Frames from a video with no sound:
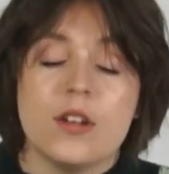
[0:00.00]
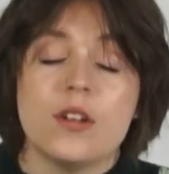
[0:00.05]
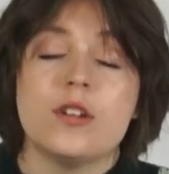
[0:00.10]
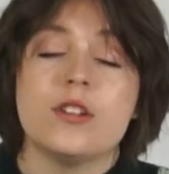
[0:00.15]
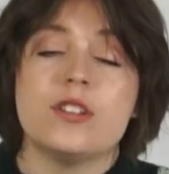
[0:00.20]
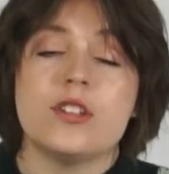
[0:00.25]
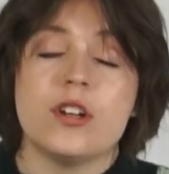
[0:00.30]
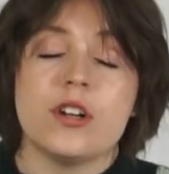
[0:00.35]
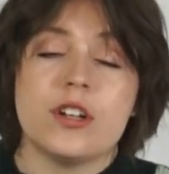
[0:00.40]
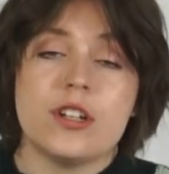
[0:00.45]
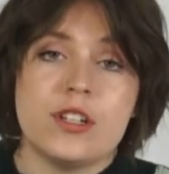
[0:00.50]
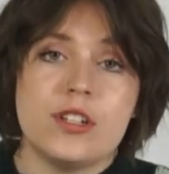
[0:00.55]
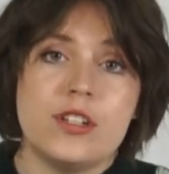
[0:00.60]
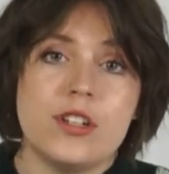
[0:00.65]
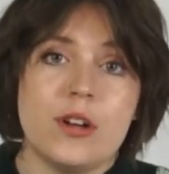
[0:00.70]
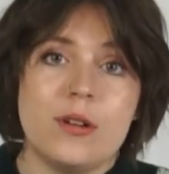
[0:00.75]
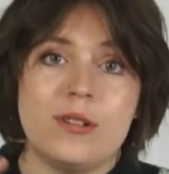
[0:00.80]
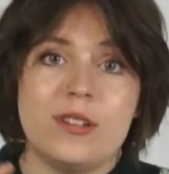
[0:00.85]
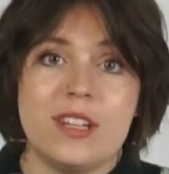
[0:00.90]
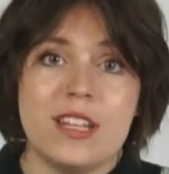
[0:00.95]
So you're gonna
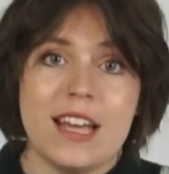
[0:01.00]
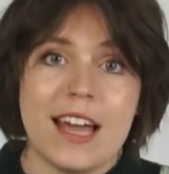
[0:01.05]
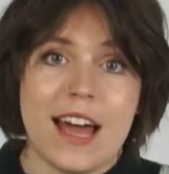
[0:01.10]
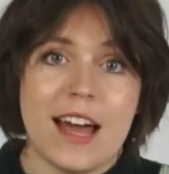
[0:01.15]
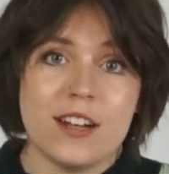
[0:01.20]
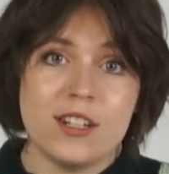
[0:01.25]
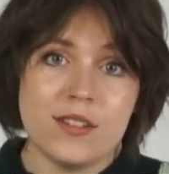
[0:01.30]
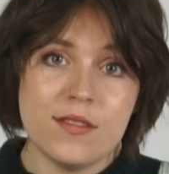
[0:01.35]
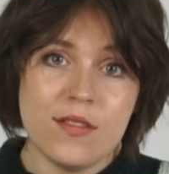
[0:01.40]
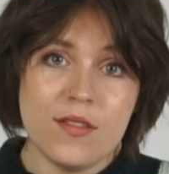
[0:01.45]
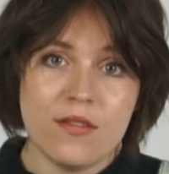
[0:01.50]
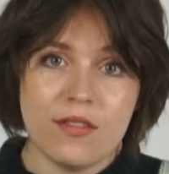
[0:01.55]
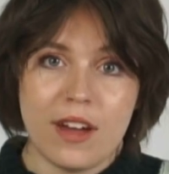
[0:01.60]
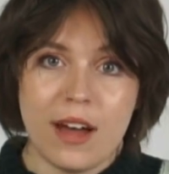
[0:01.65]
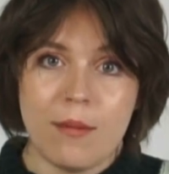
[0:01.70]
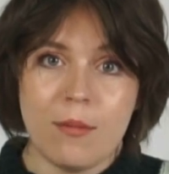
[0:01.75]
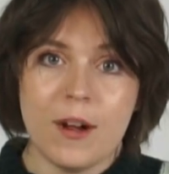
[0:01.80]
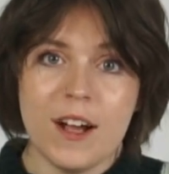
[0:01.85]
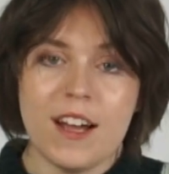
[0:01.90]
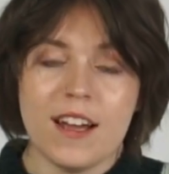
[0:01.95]
sew to the edge of the
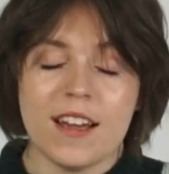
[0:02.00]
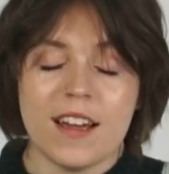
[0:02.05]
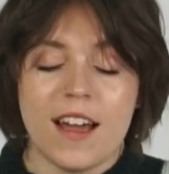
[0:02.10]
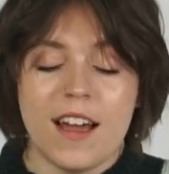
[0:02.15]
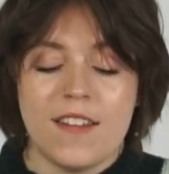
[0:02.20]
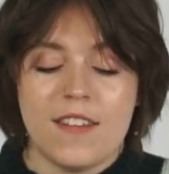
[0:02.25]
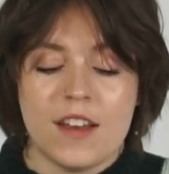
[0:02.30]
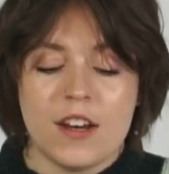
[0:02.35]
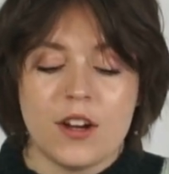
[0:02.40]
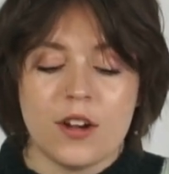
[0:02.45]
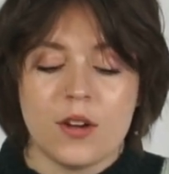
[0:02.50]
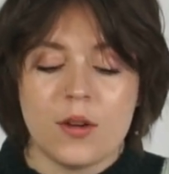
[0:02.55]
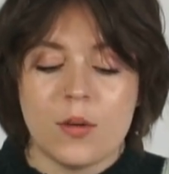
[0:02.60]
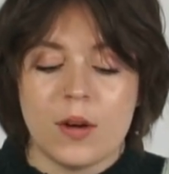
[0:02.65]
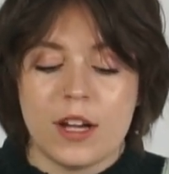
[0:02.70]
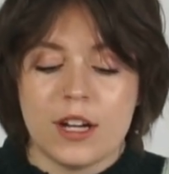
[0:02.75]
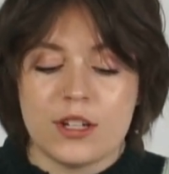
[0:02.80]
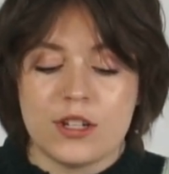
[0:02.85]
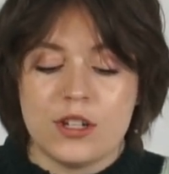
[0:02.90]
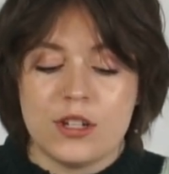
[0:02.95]
fabric, and then you're
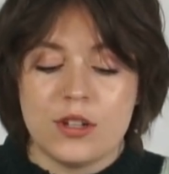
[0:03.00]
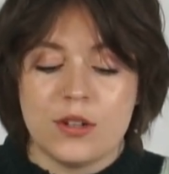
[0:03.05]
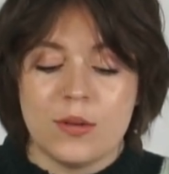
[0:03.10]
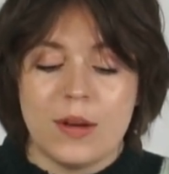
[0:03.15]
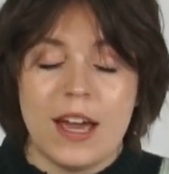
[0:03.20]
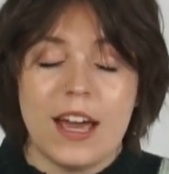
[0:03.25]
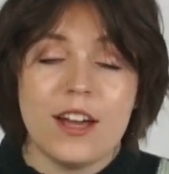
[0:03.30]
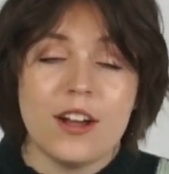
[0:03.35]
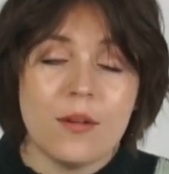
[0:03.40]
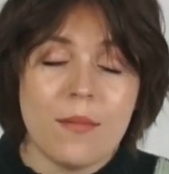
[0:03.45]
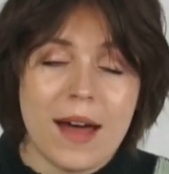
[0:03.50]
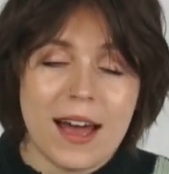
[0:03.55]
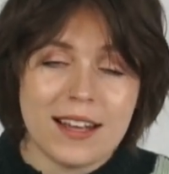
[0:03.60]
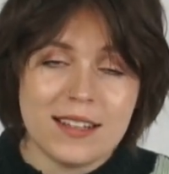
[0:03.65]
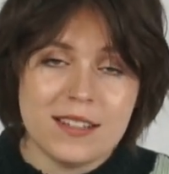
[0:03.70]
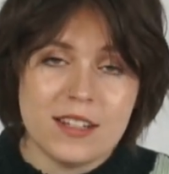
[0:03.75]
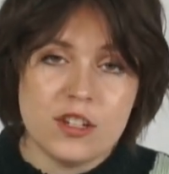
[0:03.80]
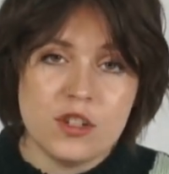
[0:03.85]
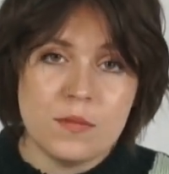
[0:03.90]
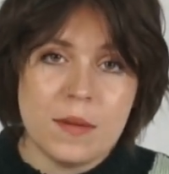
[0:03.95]
going to hit your
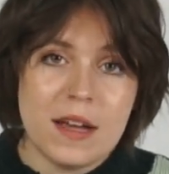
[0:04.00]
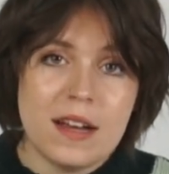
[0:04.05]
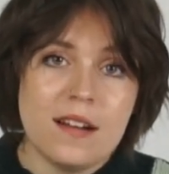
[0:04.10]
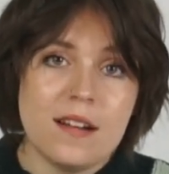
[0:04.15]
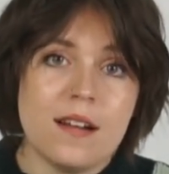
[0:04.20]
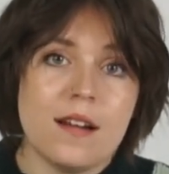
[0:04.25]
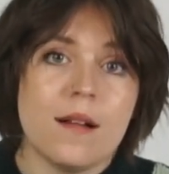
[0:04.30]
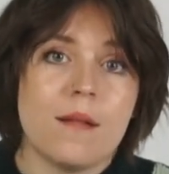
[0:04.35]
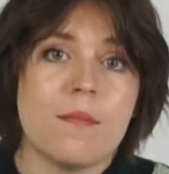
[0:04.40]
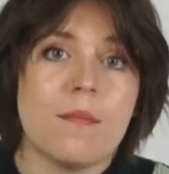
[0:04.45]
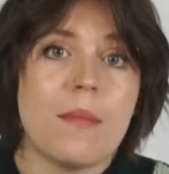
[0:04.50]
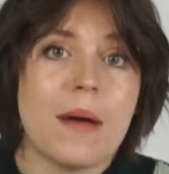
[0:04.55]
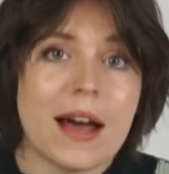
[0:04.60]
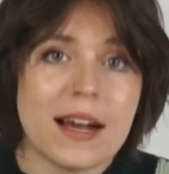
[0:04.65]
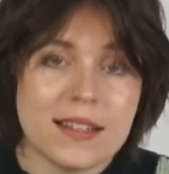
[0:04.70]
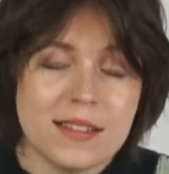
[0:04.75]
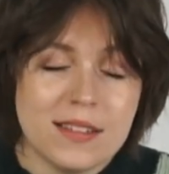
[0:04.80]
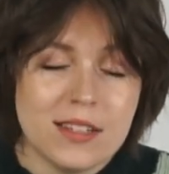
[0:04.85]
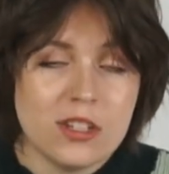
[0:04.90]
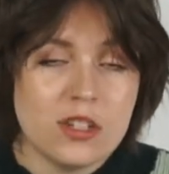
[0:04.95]
backstitch button,
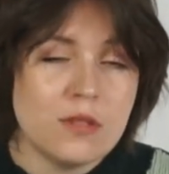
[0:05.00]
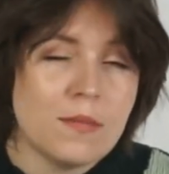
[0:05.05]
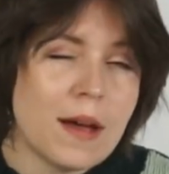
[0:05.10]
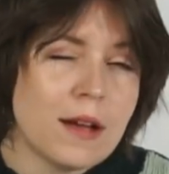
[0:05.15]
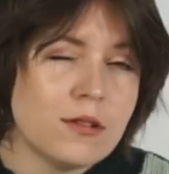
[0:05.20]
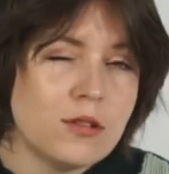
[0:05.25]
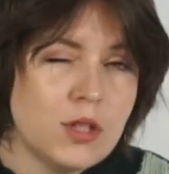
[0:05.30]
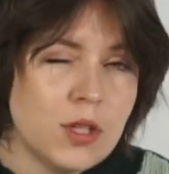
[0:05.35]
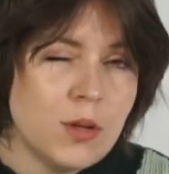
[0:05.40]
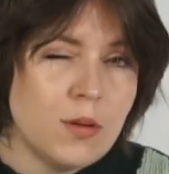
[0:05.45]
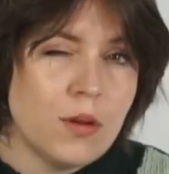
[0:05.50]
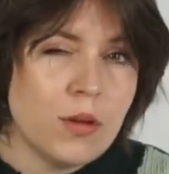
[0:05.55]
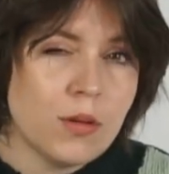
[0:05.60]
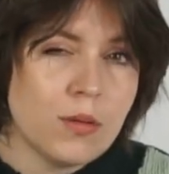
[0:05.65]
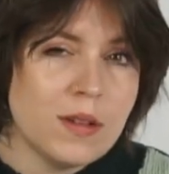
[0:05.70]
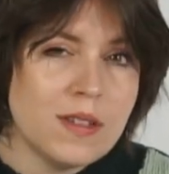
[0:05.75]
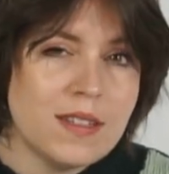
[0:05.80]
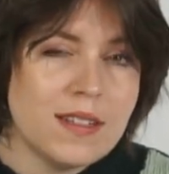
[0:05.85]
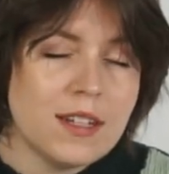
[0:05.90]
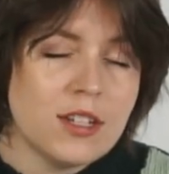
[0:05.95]
backstitch about 2 to
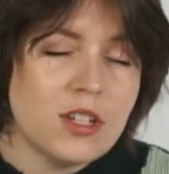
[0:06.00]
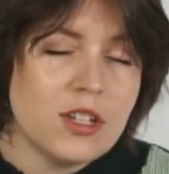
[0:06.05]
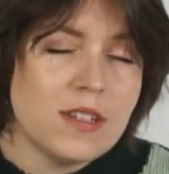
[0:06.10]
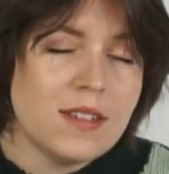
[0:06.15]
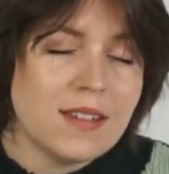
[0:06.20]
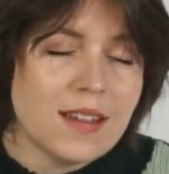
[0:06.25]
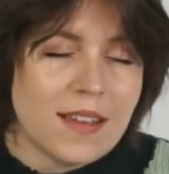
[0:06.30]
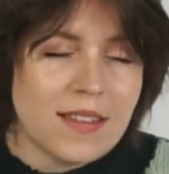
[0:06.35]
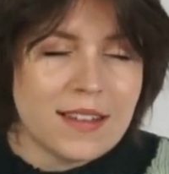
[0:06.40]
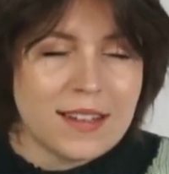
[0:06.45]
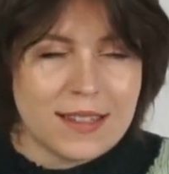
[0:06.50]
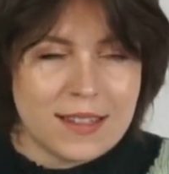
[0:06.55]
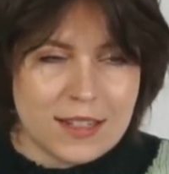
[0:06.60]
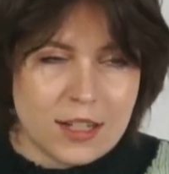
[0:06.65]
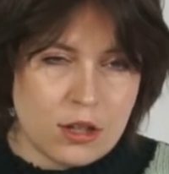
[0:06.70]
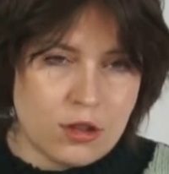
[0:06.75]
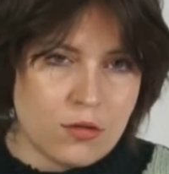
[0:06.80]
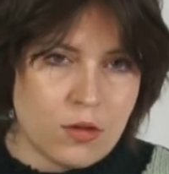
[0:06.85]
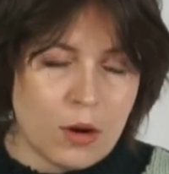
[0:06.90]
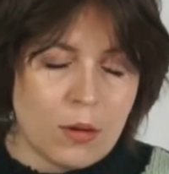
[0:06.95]
3 stitches, and then
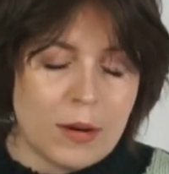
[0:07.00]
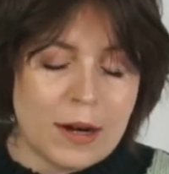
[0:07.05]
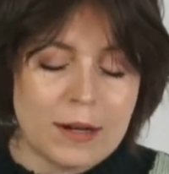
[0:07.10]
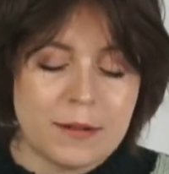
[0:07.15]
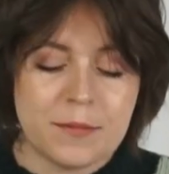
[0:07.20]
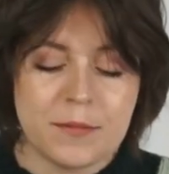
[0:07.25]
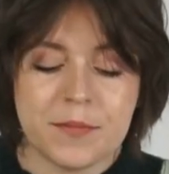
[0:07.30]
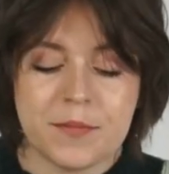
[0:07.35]
stitch forward.